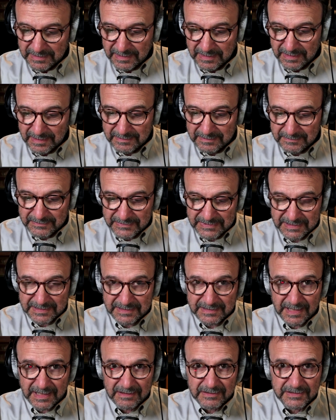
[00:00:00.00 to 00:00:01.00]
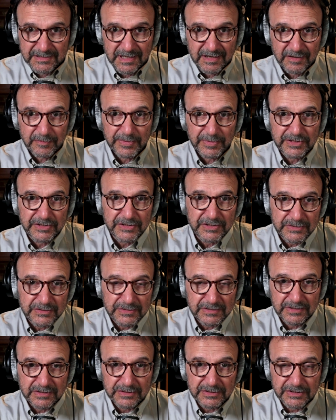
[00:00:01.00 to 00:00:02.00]
Uh, the cells that have been
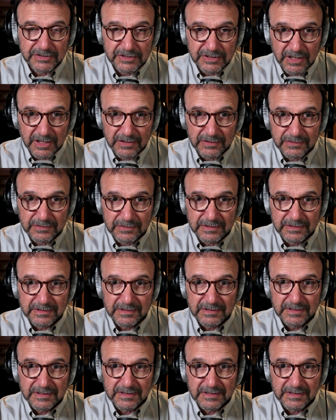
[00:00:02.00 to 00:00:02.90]
used to show